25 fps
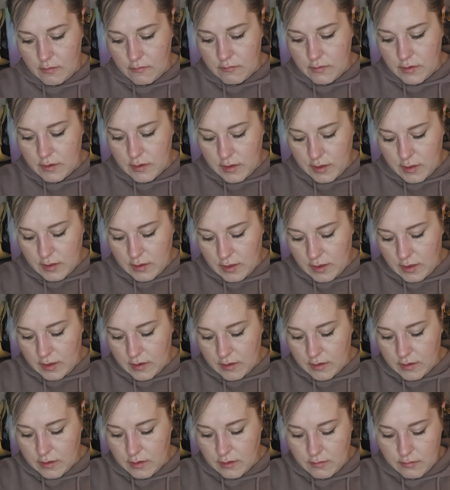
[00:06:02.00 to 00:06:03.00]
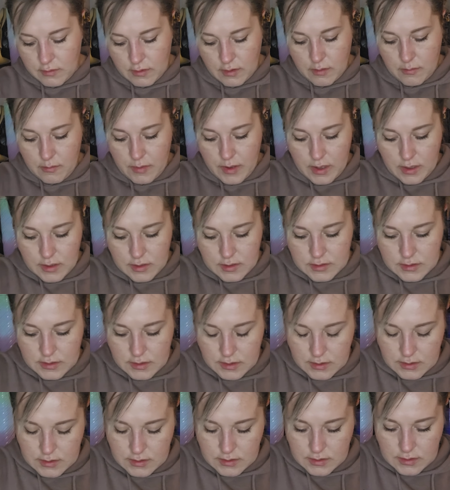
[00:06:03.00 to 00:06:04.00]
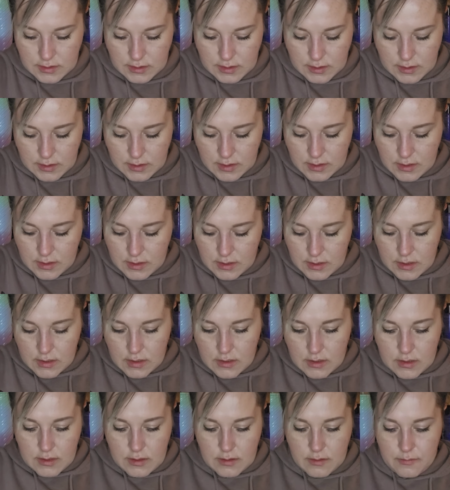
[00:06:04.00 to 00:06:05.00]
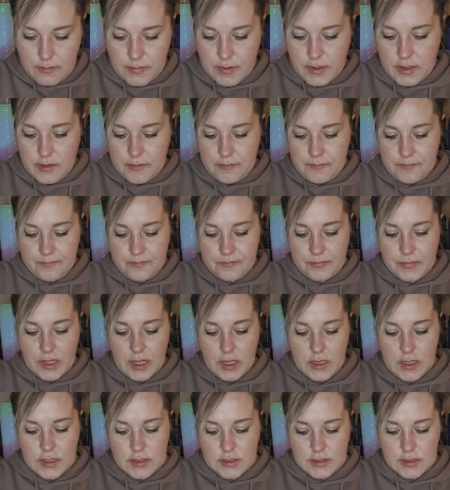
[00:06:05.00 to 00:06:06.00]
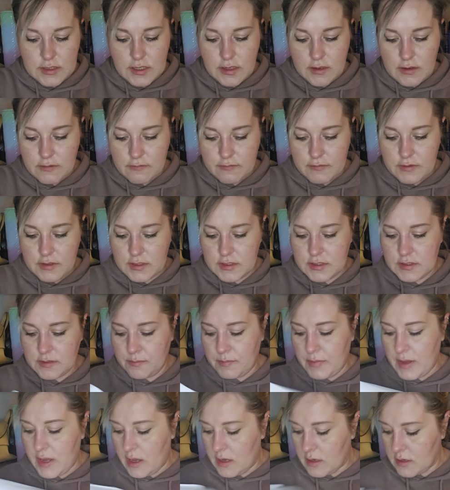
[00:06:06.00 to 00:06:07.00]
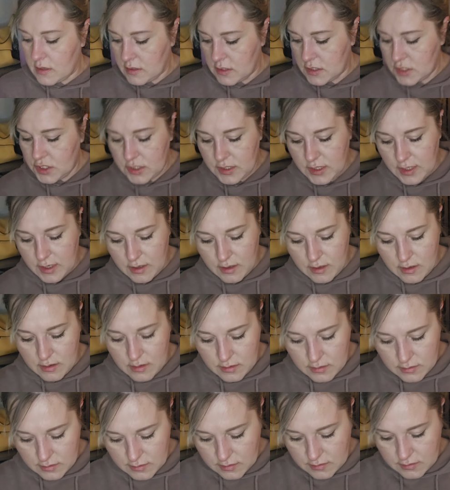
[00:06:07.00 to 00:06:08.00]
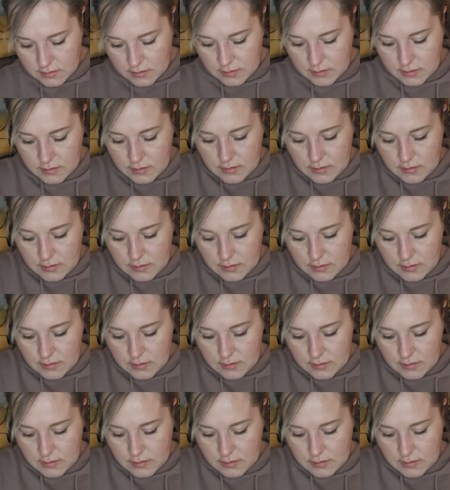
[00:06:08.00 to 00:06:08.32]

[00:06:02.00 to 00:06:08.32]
really like how that bag sits. But let's give this bag a chance.